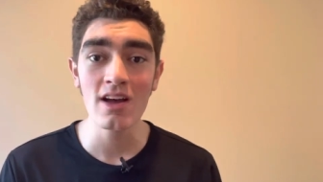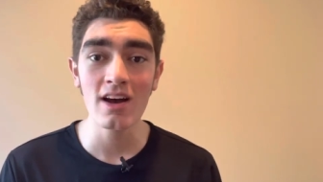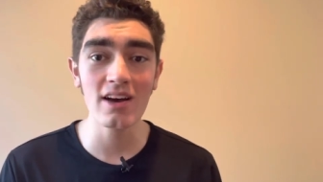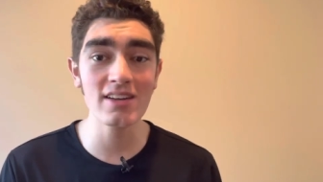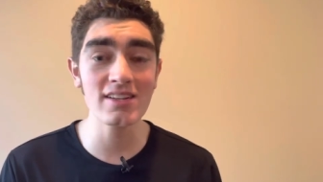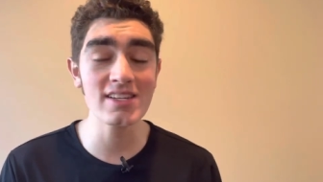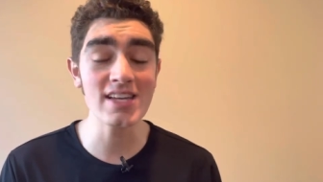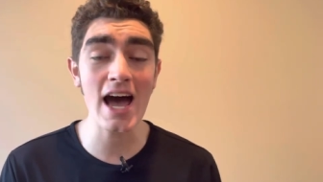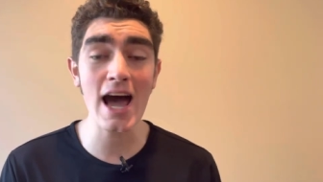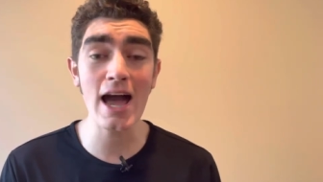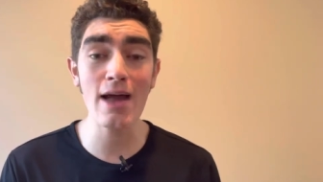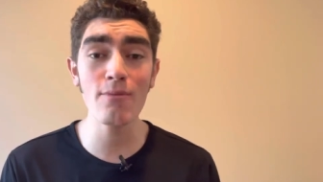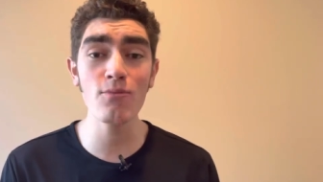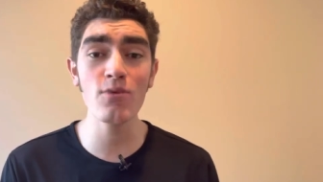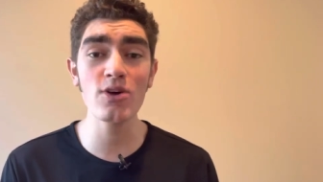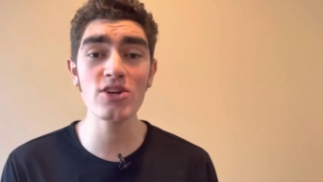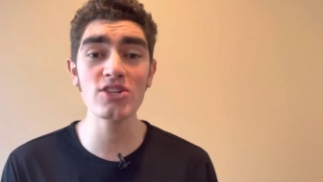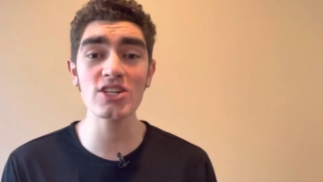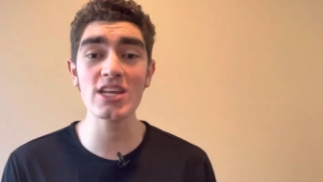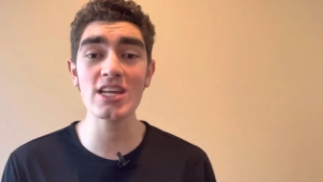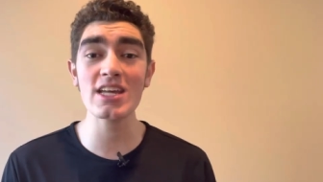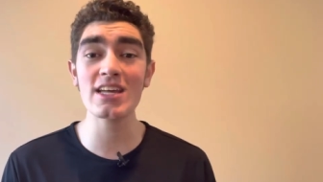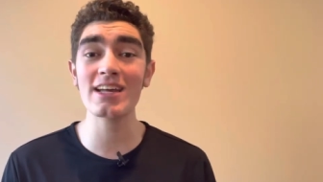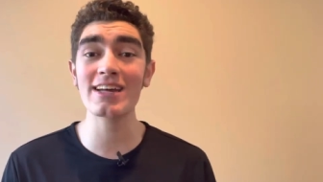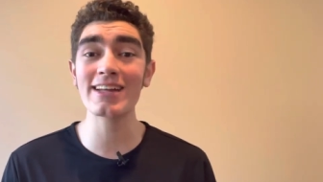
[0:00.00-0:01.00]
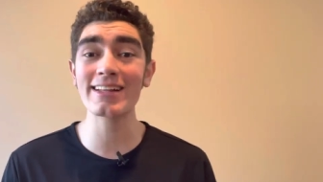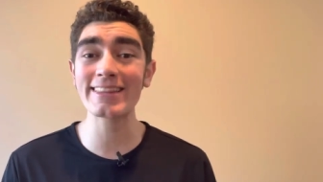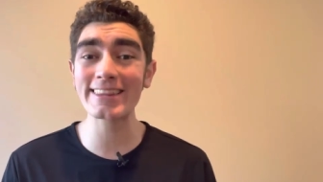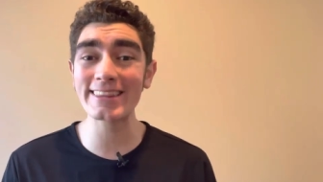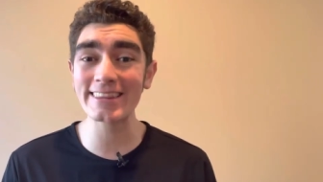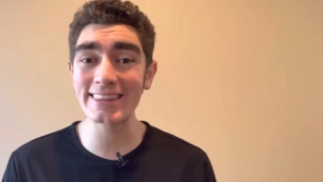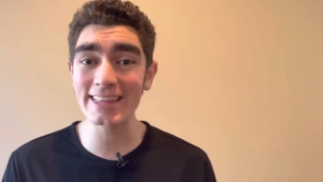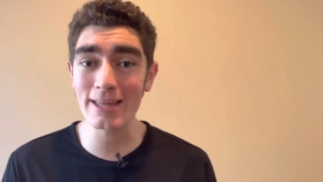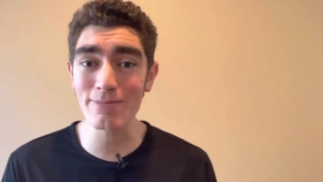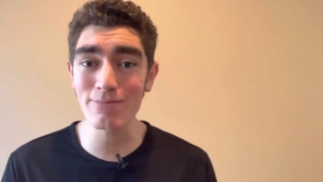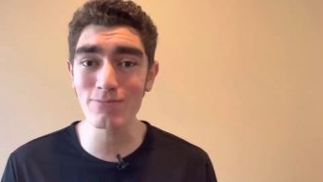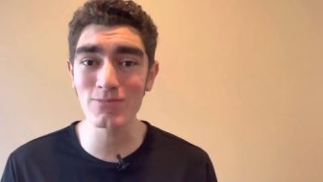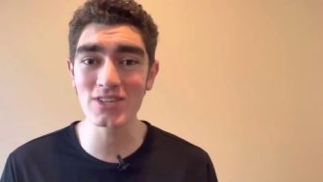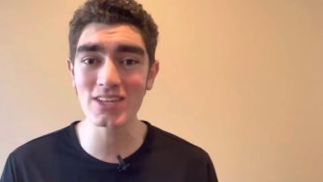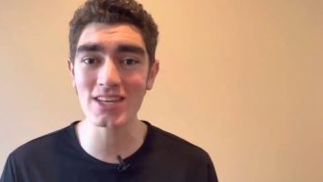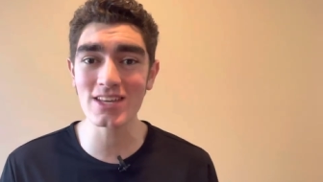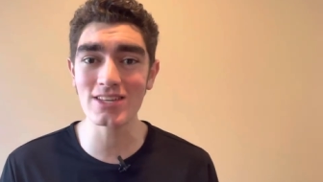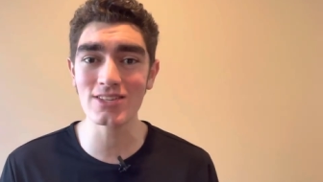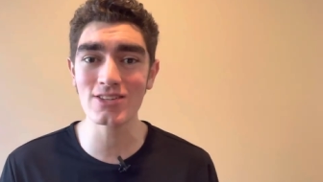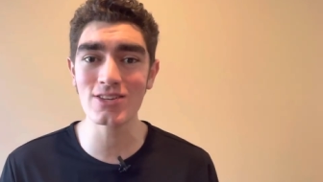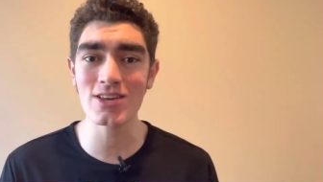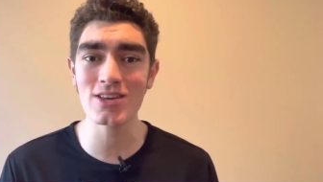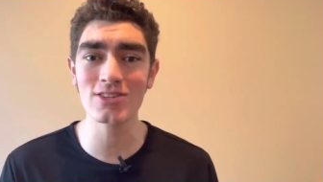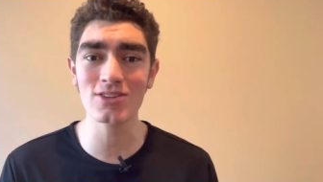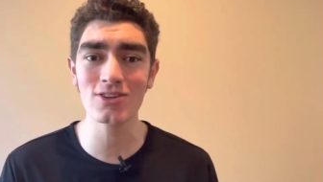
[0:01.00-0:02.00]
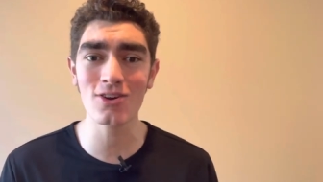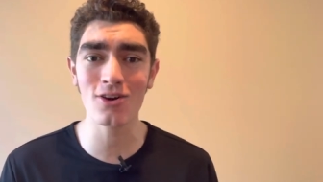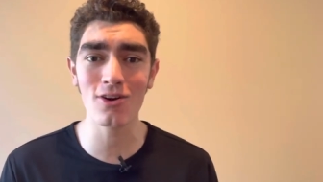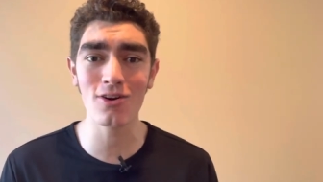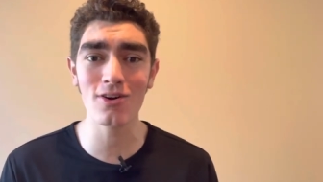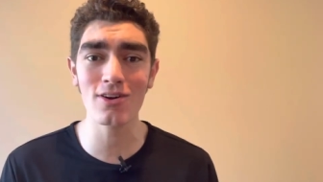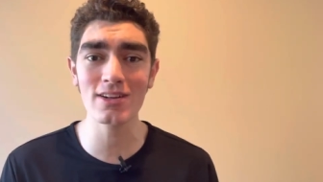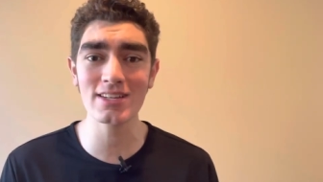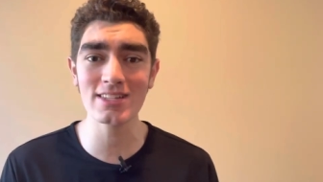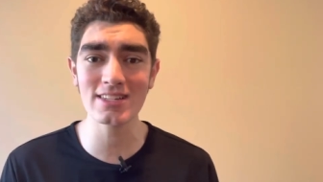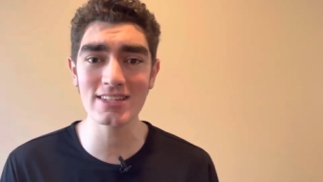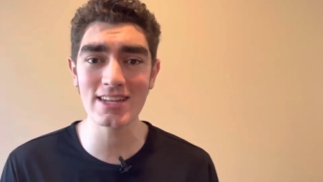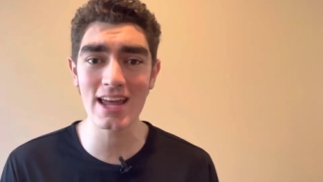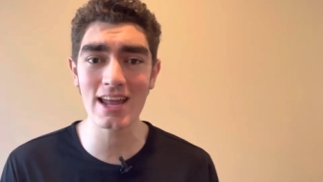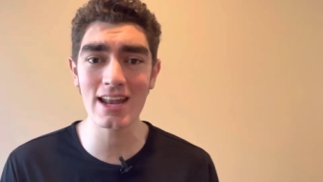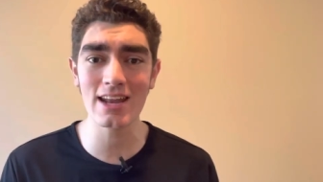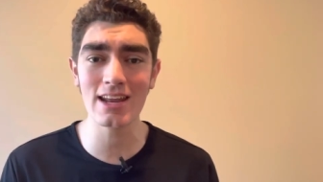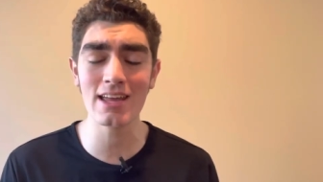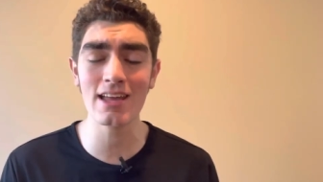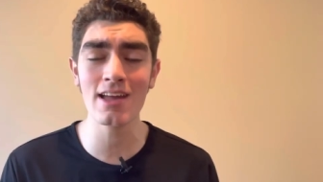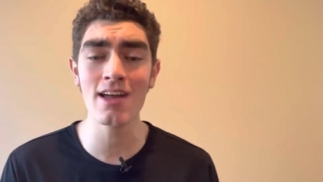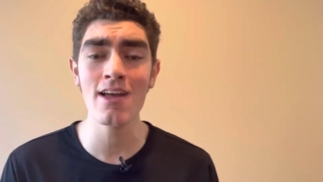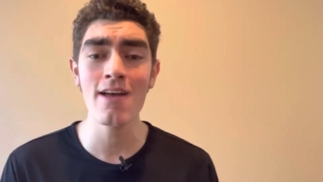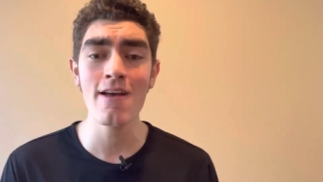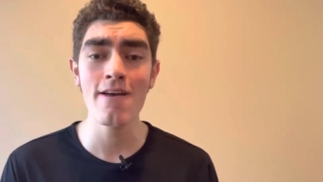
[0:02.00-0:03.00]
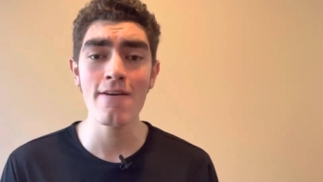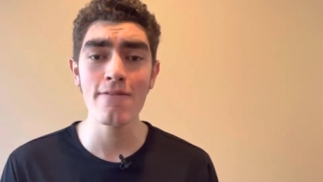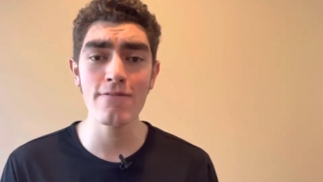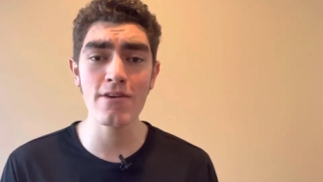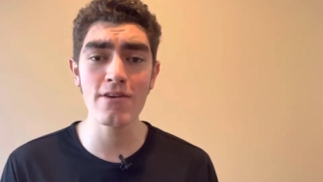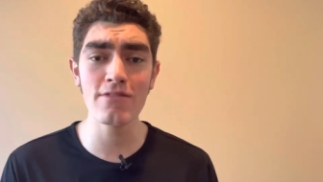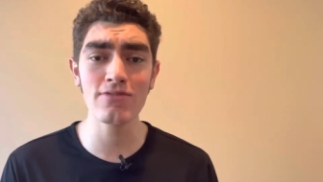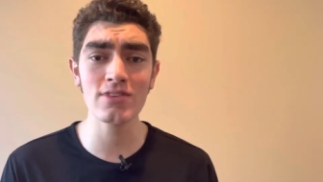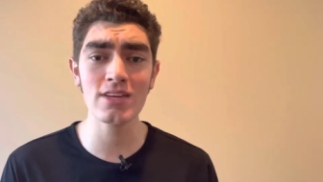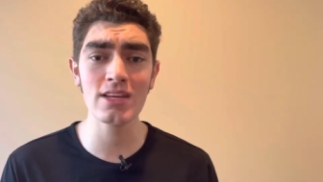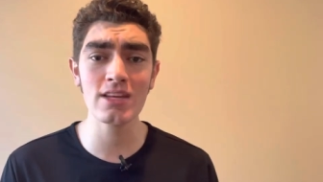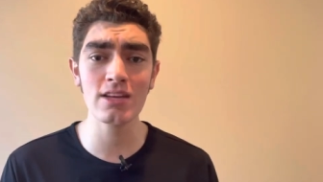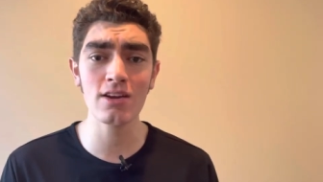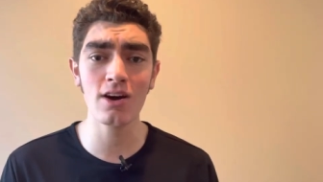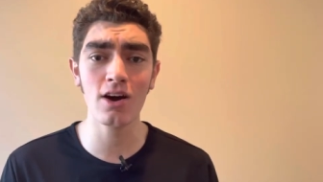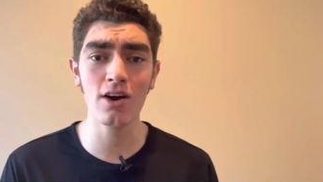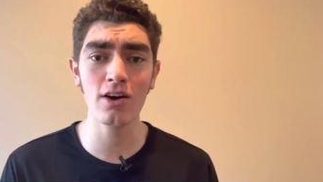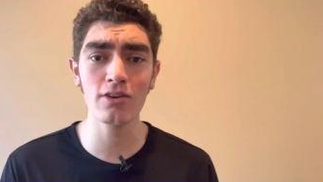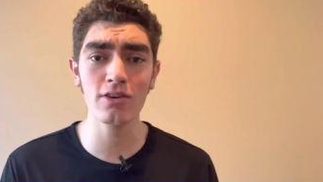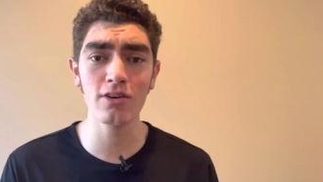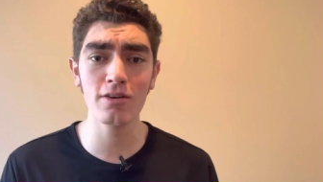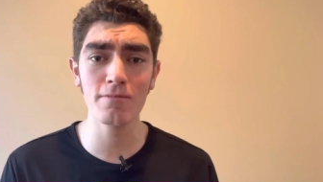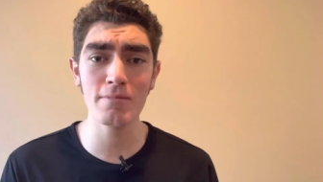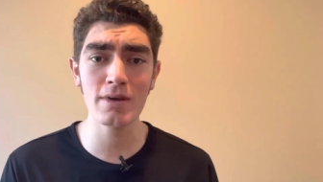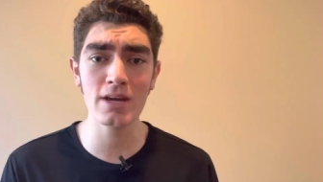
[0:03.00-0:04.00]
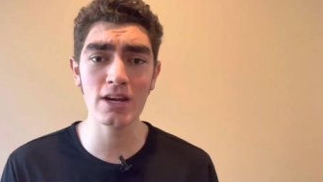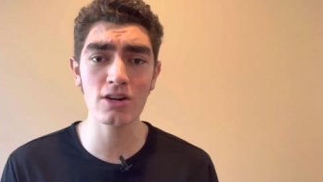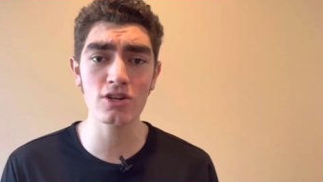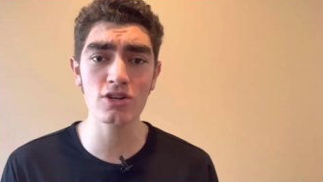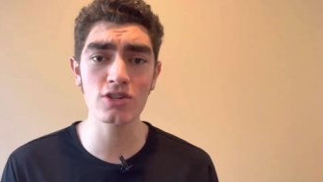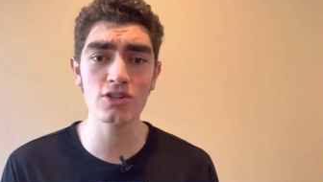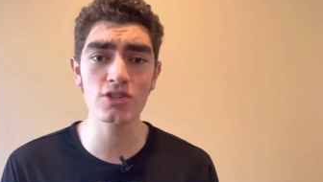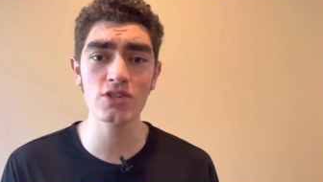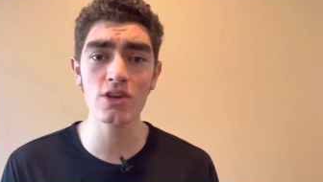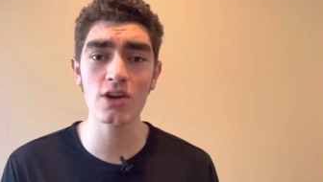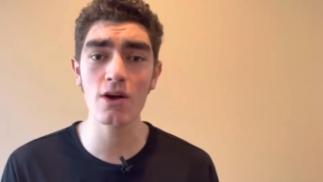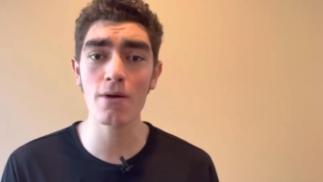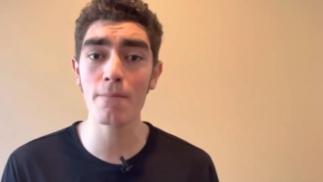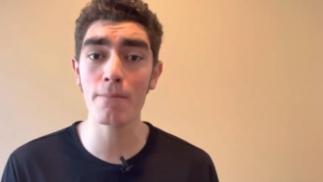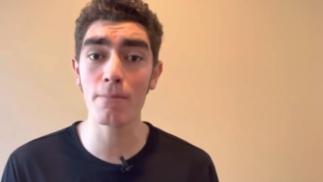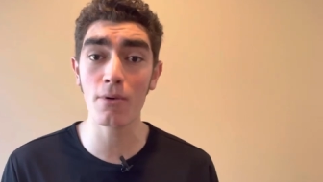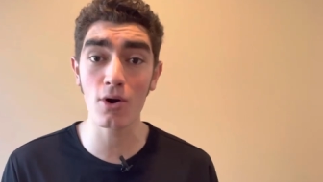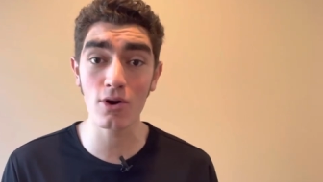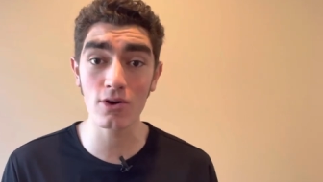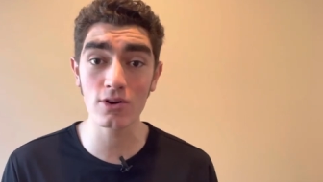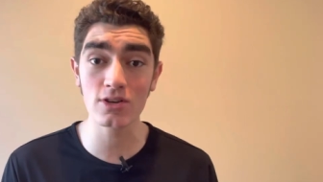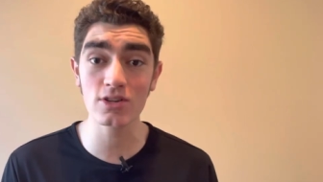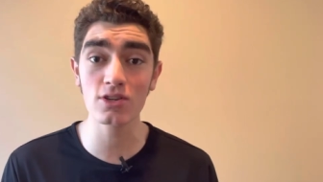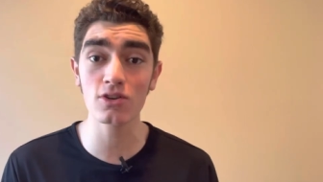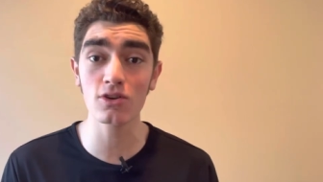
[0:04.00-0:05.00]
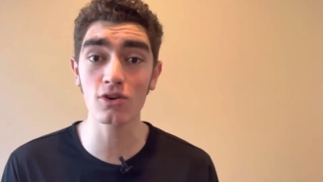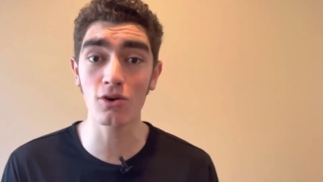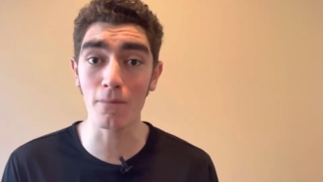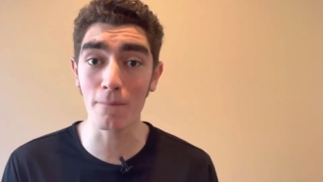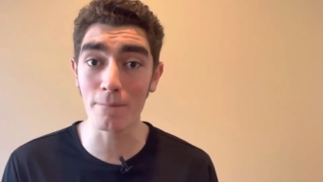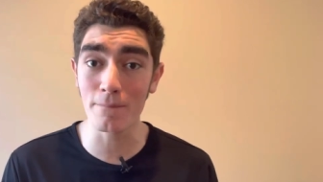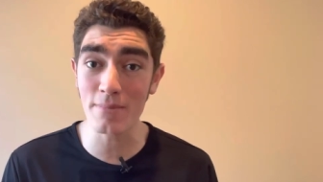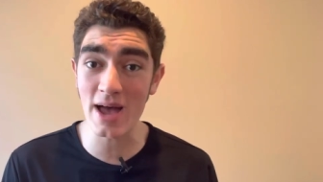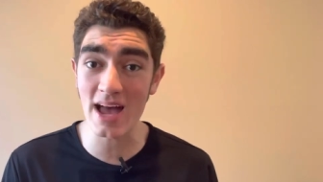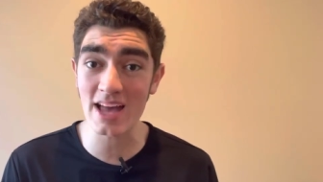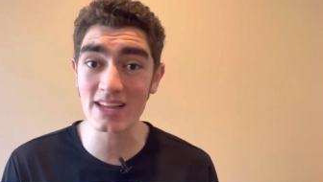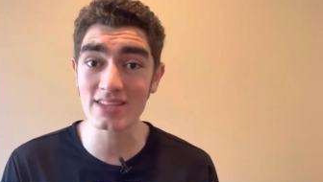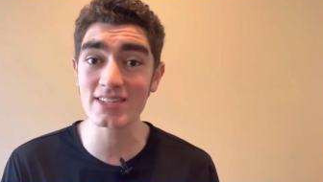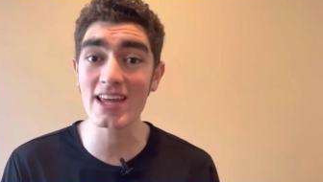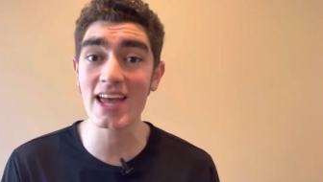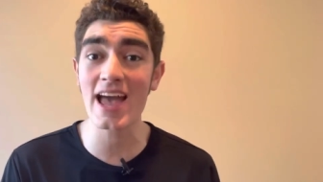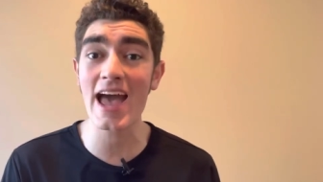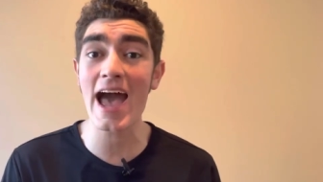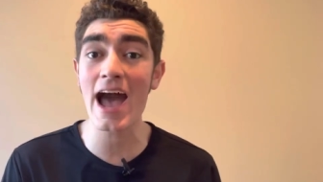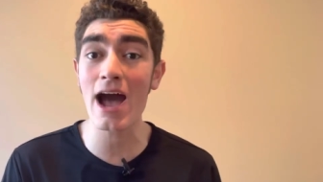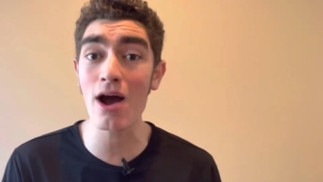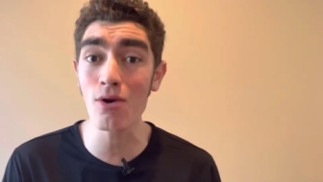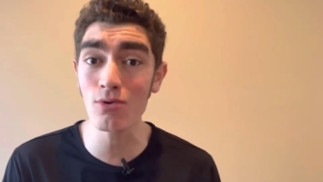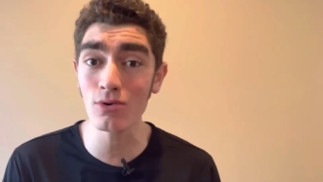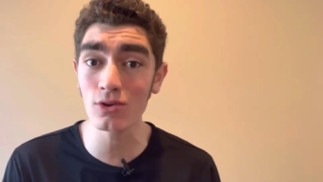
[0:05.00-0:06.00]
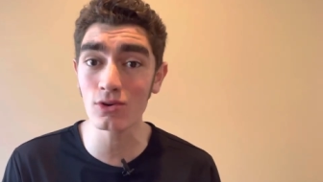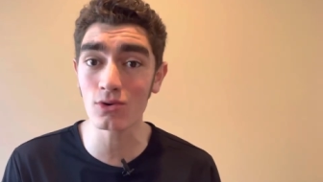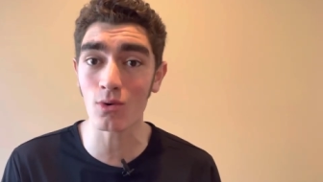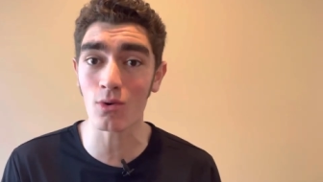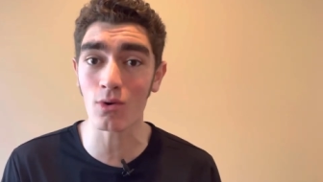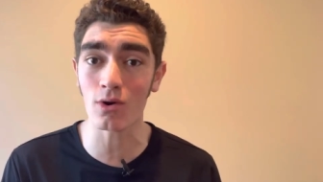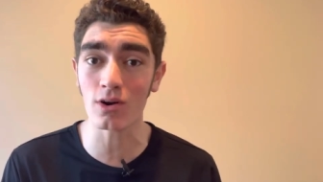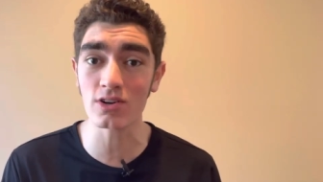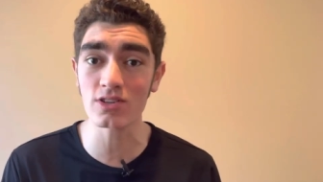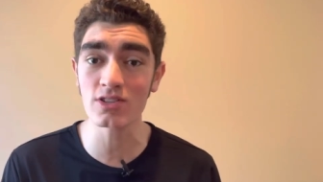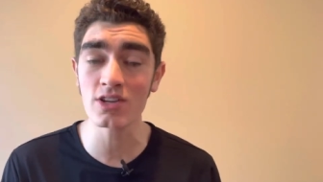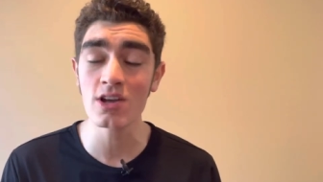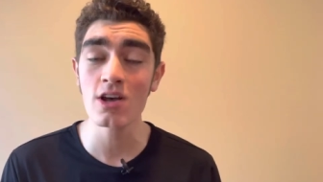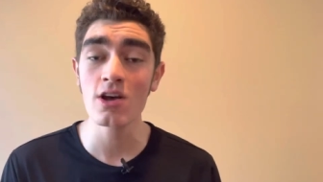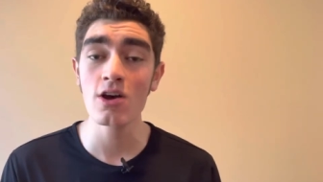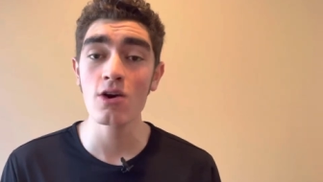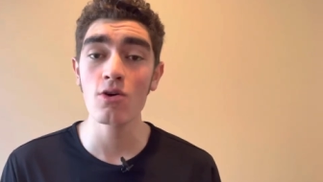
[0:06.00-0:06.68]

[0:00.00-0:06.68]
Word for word: a time which eclipses his current standing 1500 meters personal best outdoors,